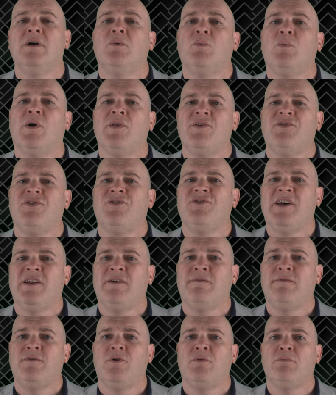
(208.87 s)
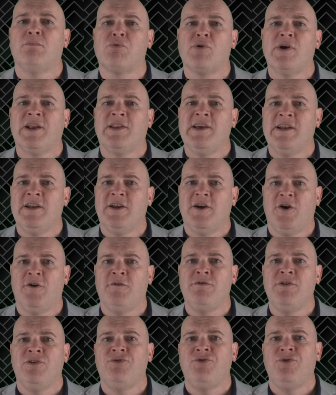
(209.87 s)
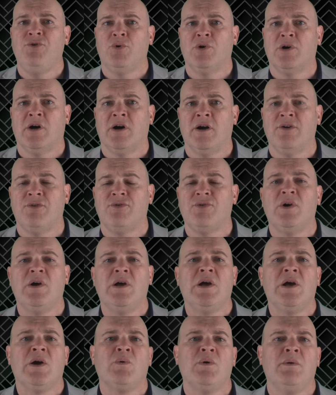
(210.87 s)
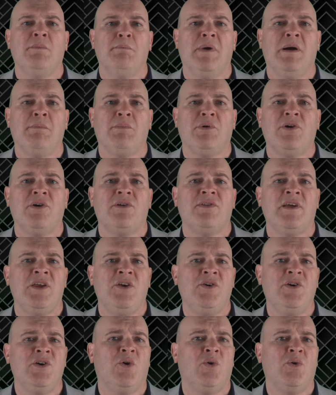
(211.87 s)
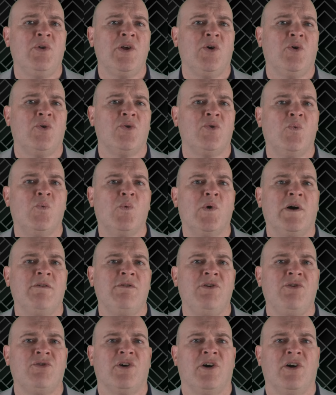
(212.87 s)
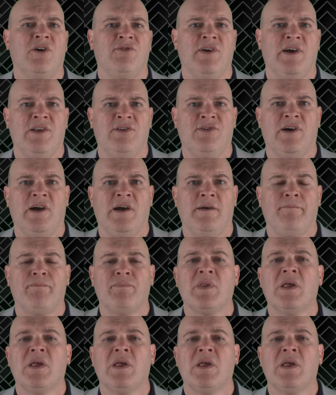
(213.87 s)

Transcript: While this is not a full breakdown of these two cards, remember that you can only hold one of these cards at a time.